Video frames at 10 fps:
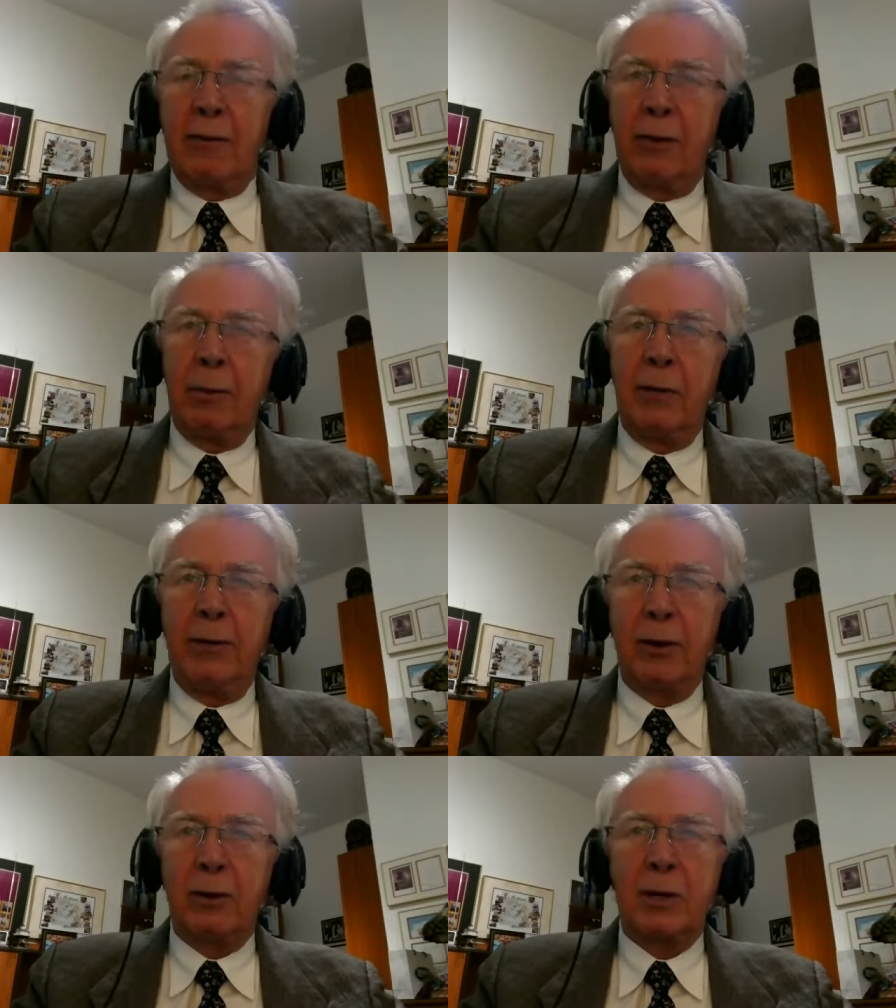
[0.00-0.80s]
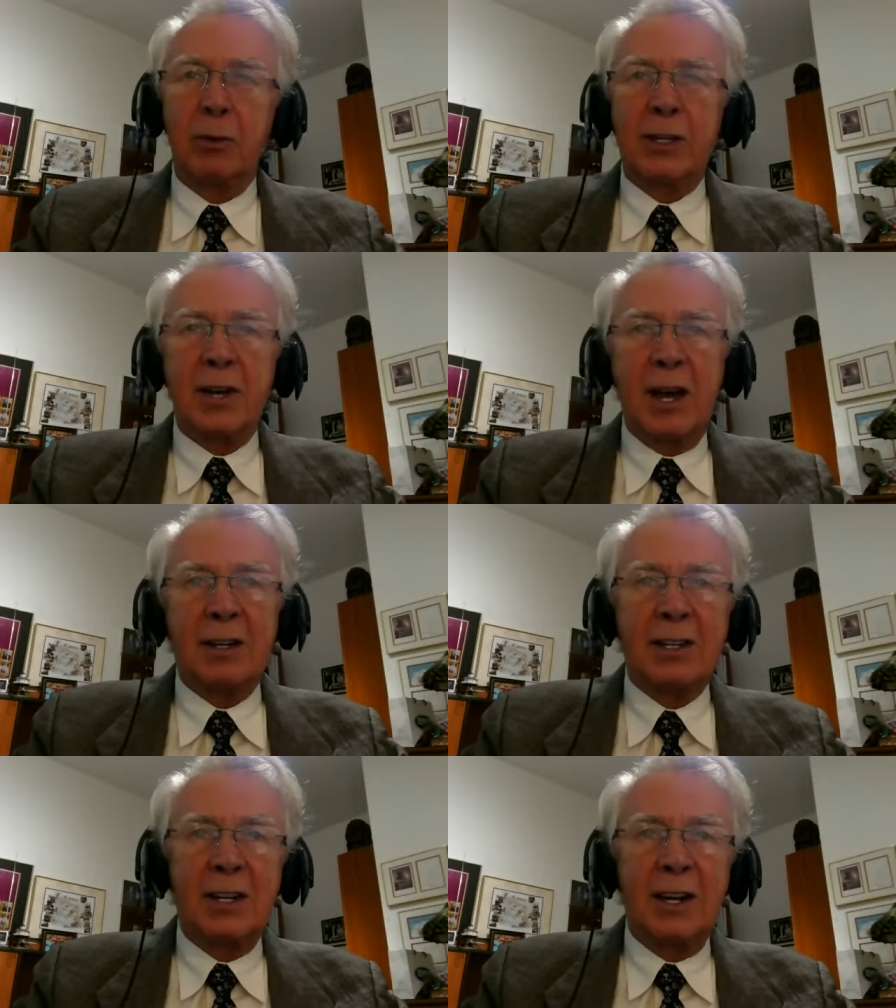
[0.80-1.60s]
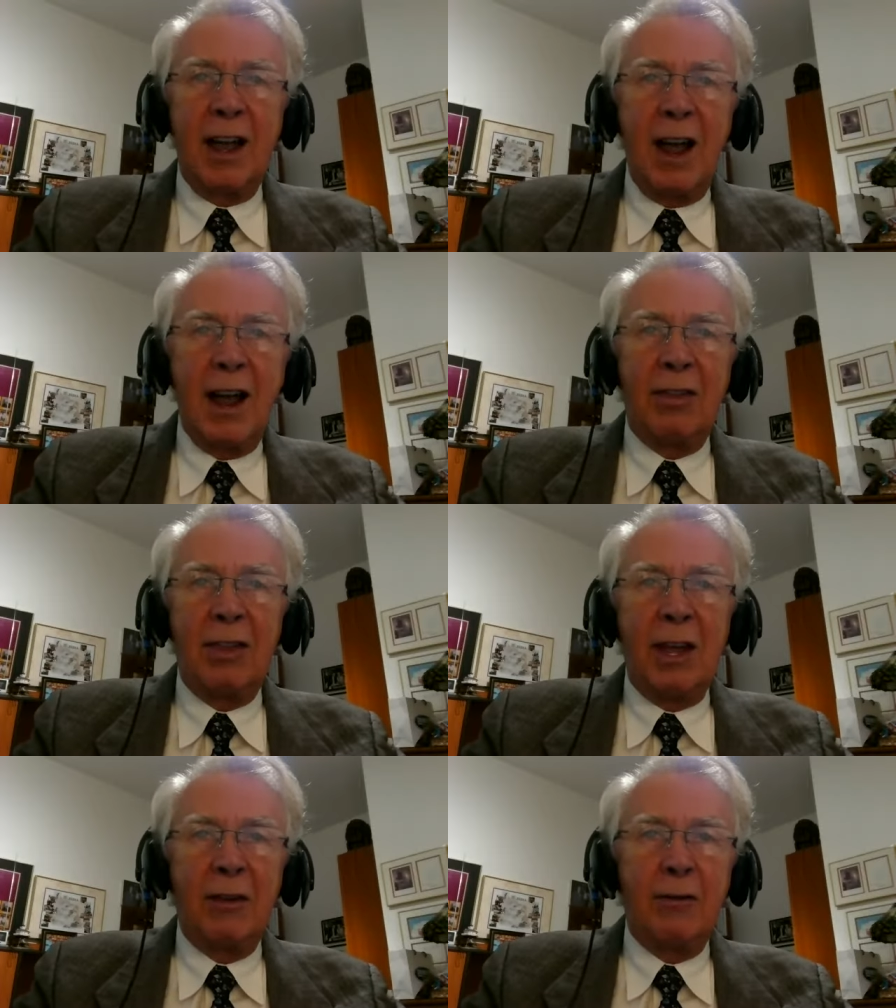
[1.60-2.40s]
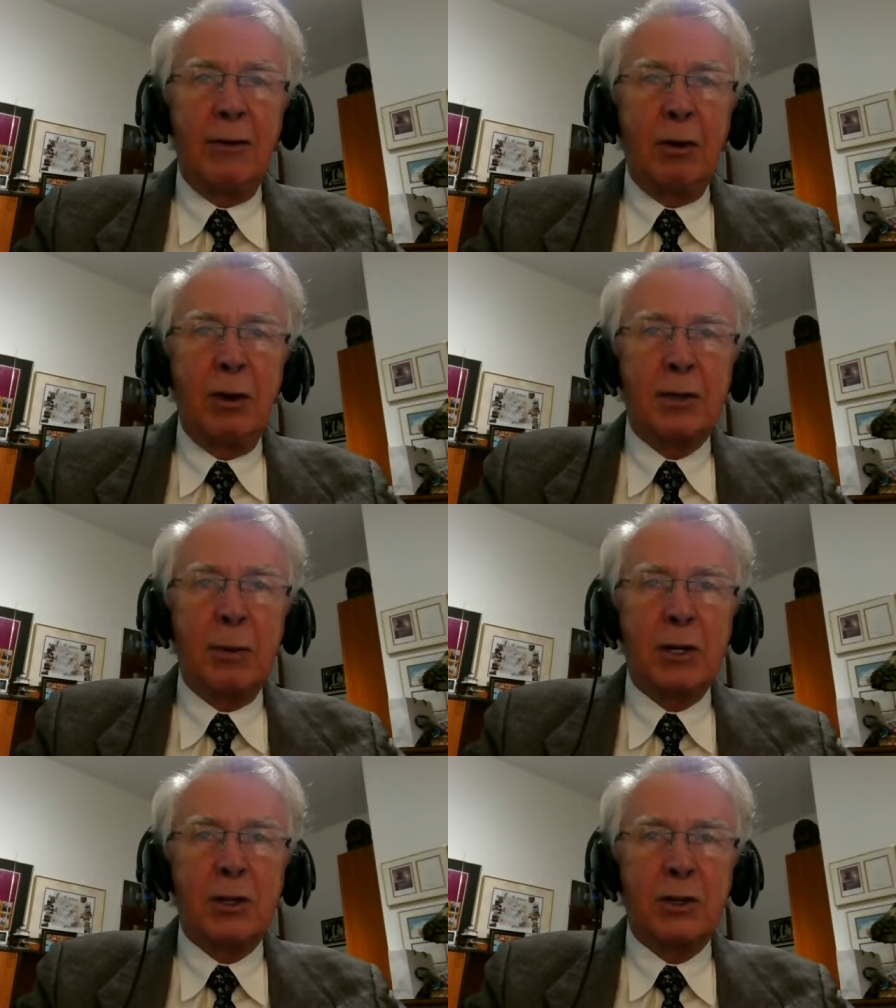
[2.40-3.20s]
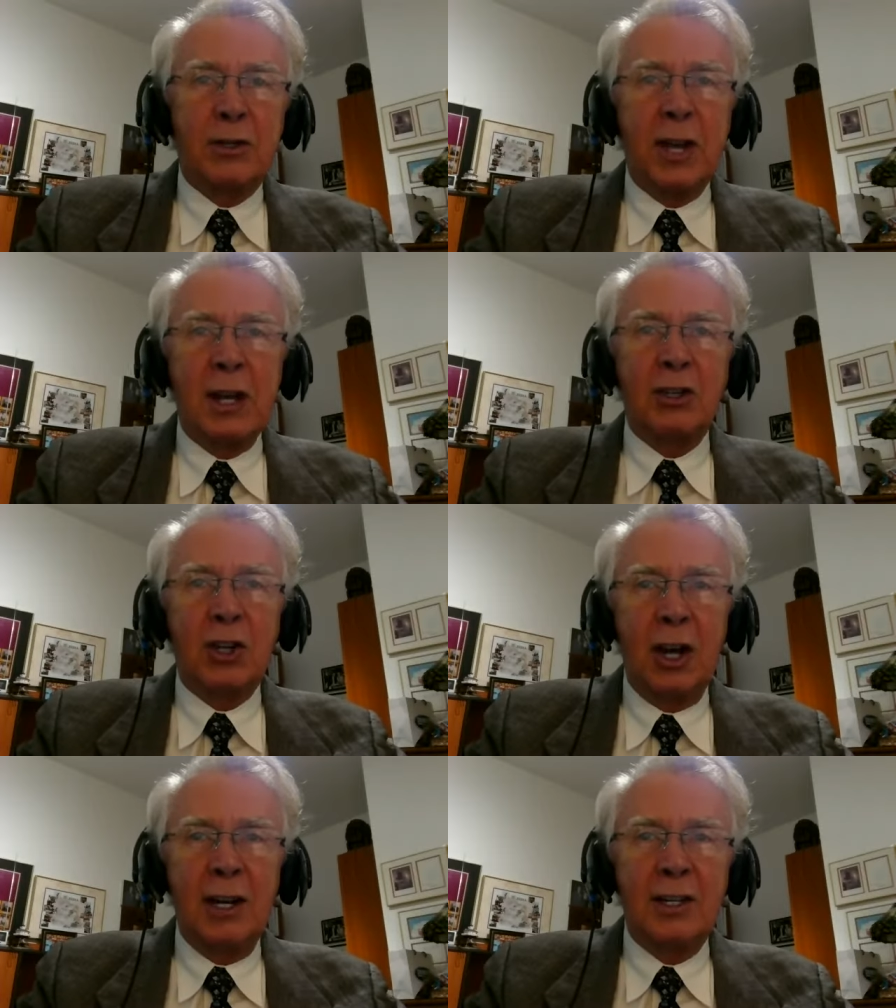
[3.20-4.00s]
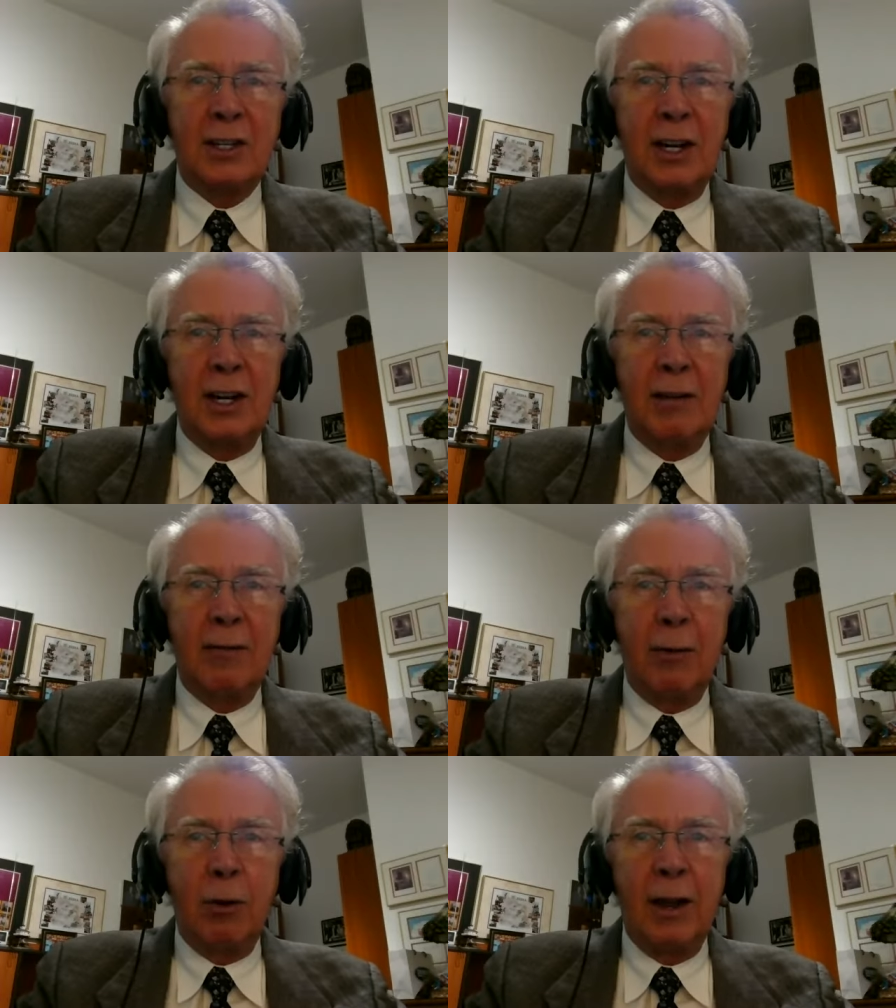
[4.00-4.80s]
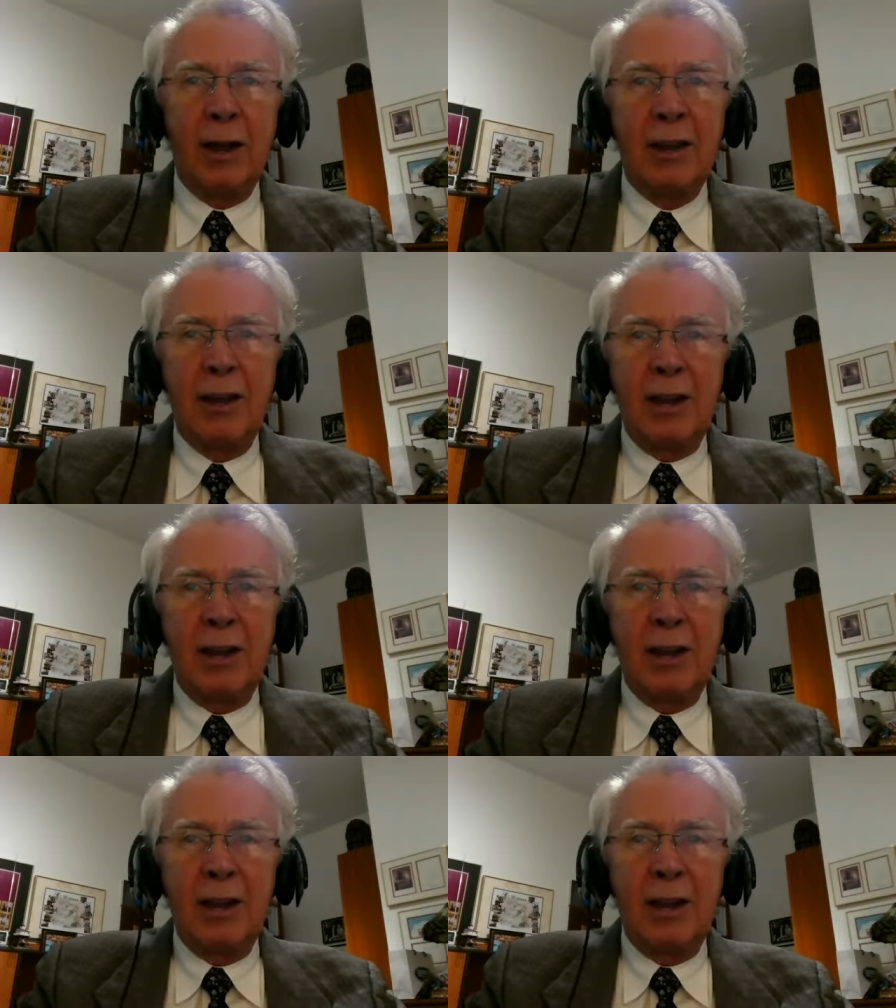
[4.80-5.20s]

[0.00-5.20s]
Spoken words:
from the fields of Wisconsin and that very special Sunshine State in Florida,